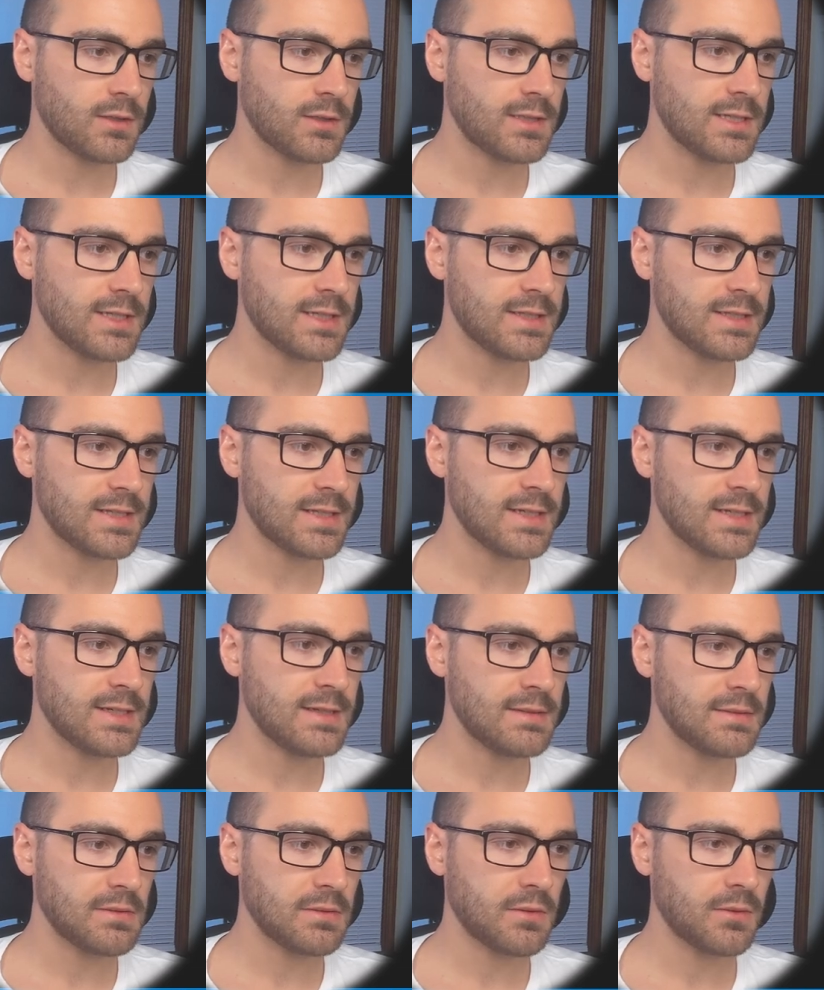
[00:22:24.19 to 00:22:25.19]

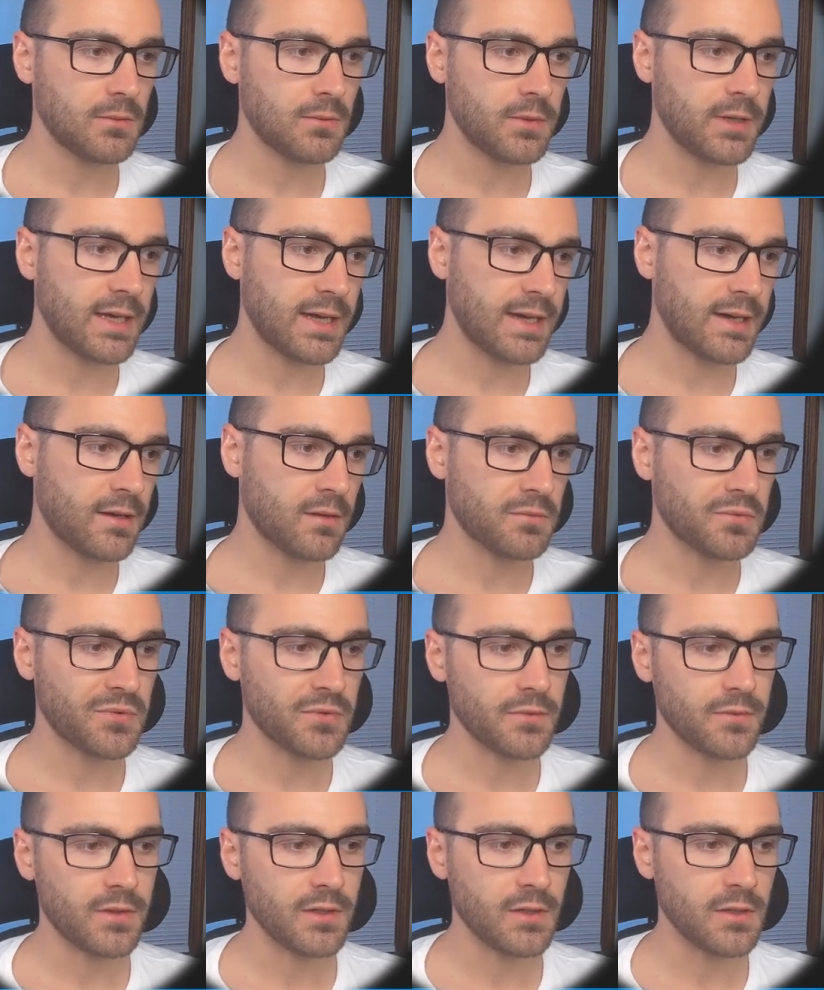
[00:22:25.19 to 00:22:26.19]
DT, we have
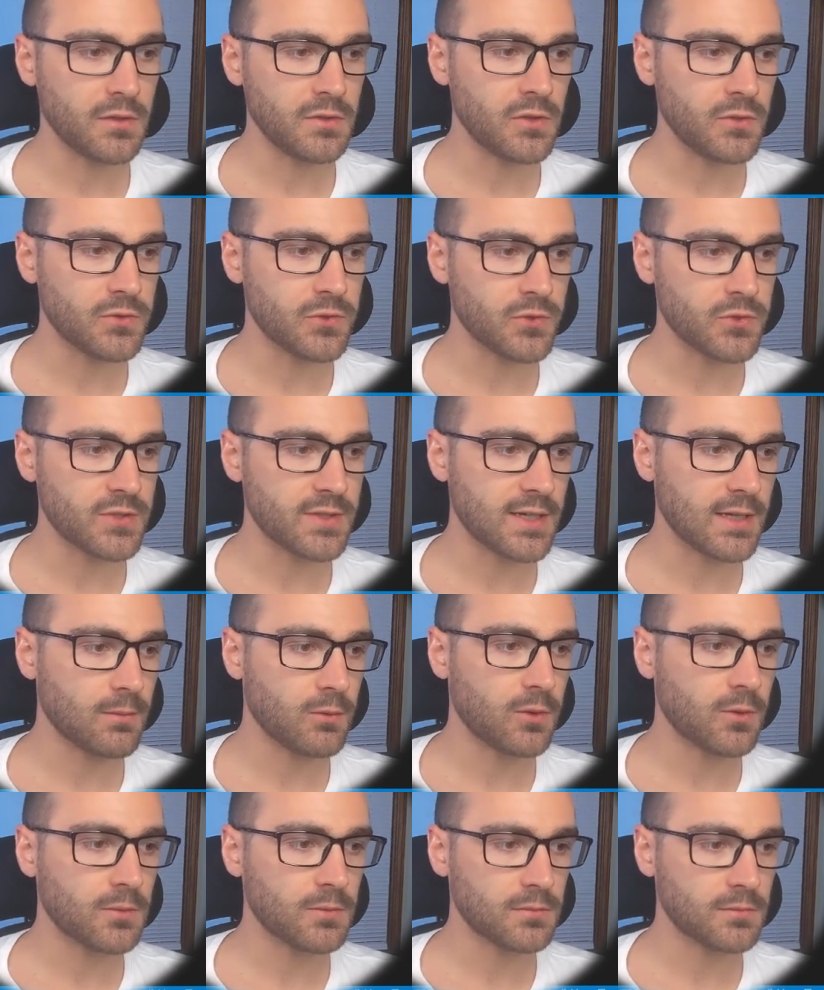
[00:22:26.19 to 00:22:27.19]
the users
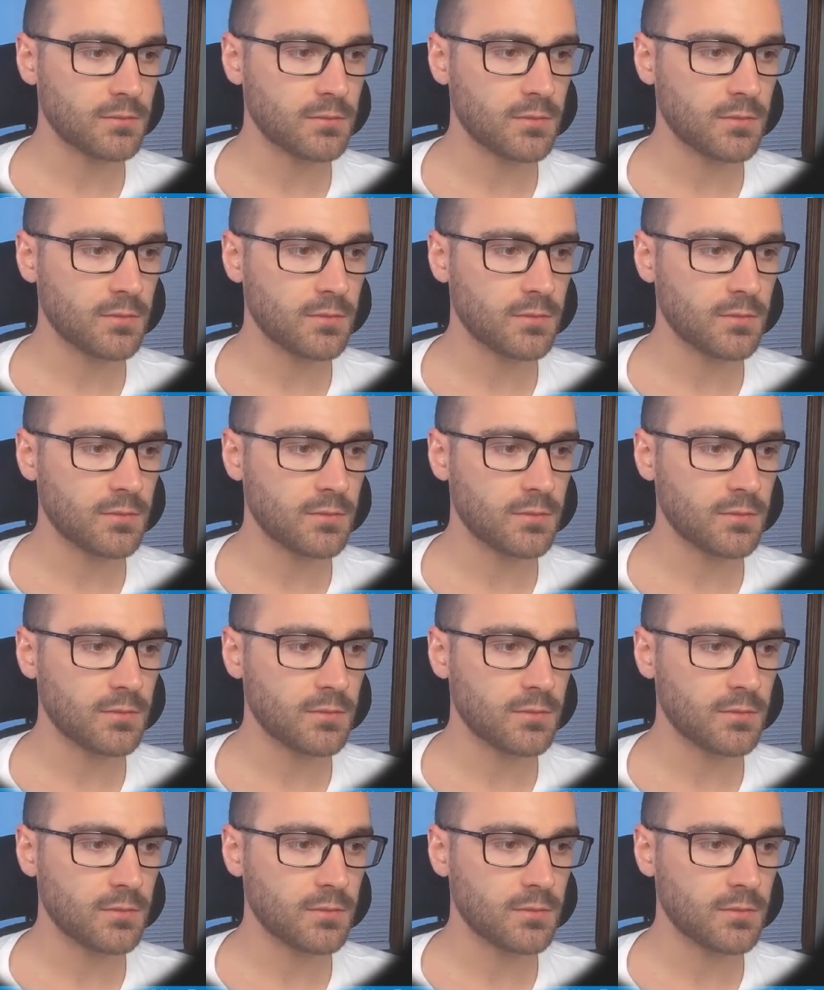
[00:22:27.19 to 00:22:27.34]
table